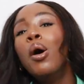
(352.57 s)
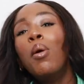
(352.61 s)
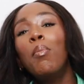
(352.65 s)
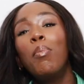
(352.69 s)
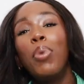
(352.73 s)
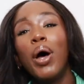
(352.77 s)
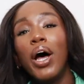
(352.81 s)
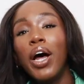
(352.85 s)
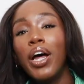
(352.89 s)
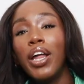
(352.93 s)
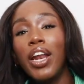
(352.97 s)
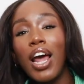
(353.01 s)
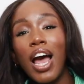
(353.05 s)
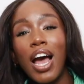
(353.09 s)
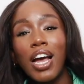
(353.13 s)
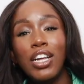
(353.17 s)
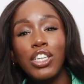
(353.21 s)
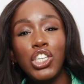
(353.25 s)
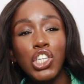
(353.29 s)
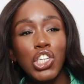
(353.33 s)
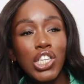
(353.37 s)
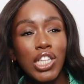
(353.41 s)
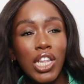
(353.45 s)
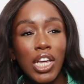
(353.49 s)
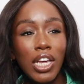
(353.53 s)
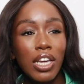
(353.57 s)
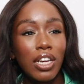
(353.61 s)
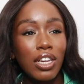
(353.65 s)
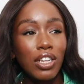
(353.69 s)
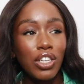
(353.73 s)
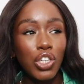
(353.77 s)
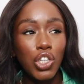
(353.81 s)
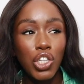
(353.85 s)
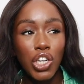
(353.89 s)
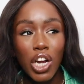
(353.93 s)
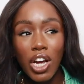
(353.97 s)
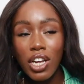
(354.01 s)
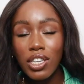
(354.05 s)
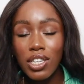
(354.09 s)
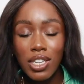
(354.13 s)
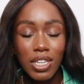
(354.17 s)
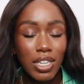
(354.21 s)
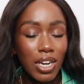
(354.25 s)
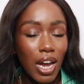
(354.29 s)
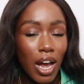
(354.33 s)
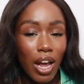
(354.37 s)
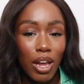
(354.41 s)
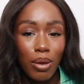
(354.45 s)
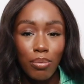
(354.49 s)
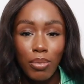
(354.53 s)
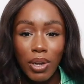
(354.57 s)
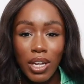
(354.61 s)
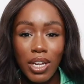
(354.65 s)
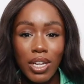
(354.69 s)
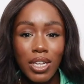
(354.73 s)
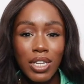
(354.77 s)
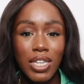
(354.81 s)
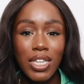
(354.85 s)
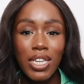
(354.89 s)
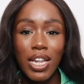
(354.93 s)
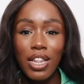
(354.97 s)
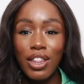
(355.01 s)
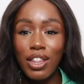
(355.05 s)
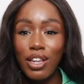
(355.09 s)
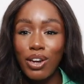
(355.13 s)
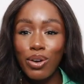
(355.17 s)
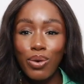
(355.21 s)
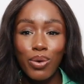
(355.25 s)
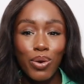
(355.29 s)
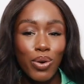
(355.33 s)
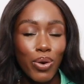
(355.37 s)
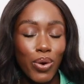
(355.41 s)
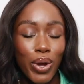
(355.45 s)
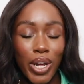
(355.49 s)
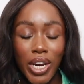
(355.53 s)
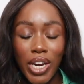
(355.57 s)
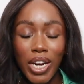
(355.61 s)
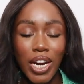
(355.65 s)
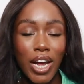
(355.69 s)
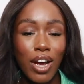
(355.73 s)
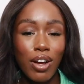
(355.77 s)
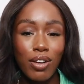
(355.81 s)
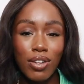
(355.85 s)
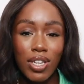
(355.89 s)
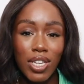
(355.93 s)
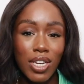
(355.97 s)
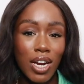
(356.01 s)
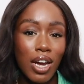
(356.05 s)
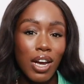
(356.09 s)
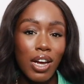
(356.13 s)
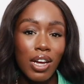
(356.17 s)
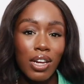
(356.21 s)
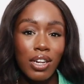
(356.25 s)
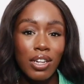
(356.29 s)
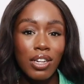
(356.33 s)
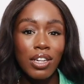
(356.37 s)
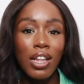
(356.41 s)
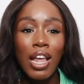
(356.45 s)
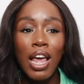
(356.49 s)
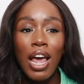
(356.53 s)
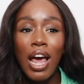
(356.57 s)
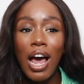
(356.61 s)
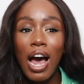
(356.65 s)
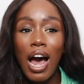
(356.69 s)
But I just think shirts are timeless. They don't go in and out of style.